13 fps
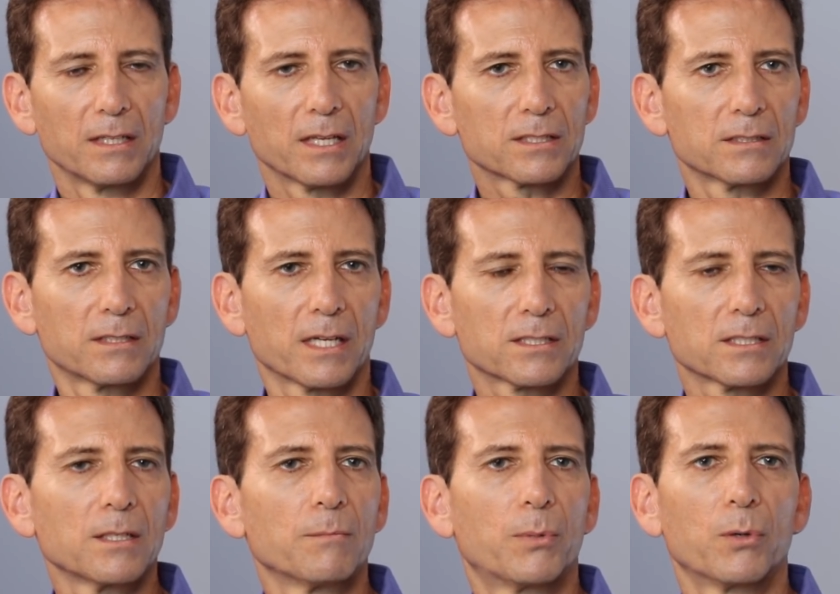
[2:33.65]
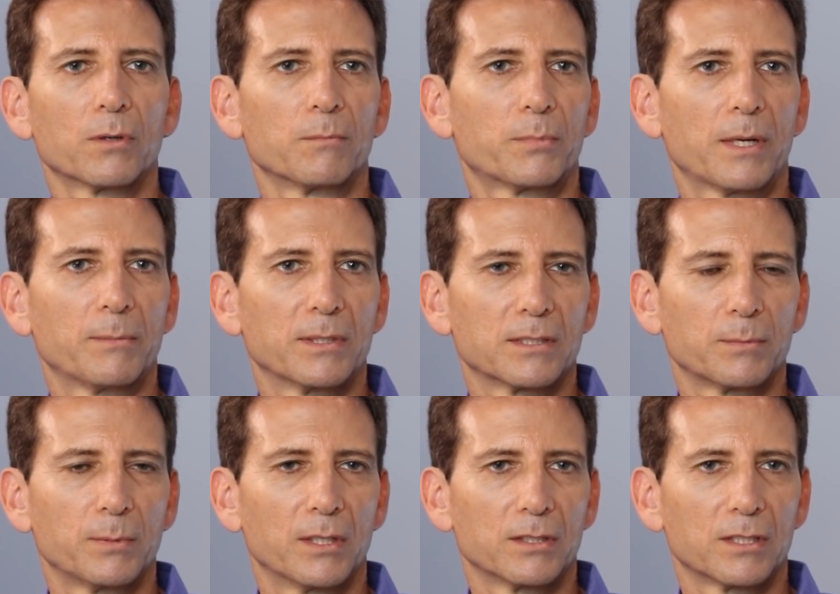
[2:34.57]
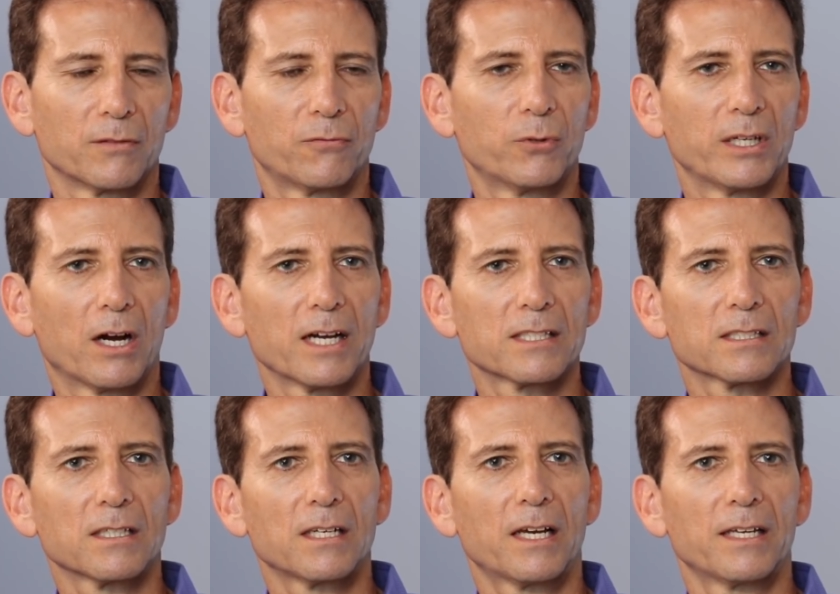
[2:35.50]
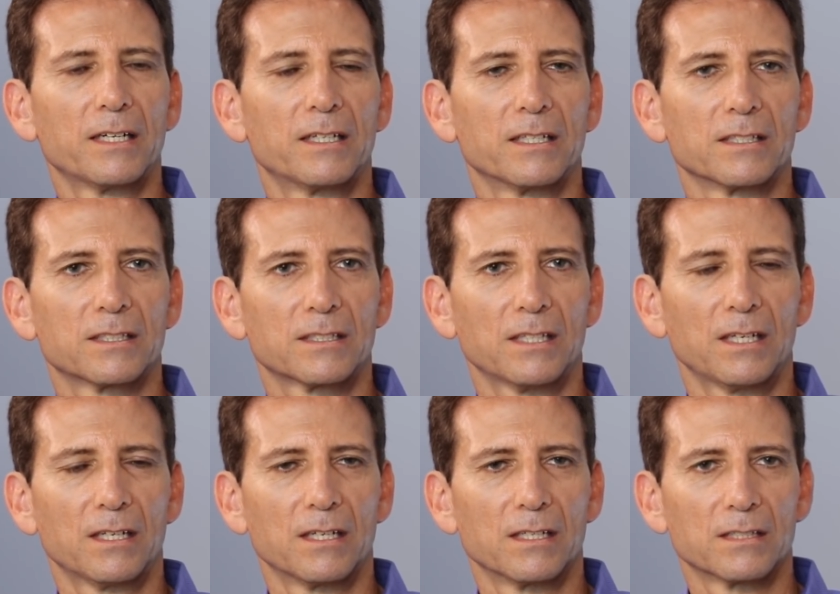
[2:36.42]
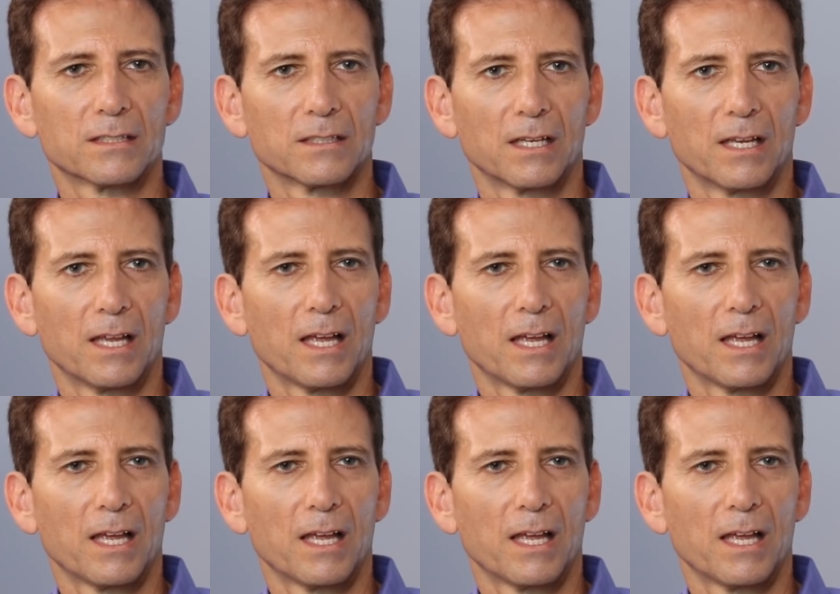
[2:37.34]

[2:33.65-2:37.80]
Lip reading: That's an important premise, because if we isolate it and see it as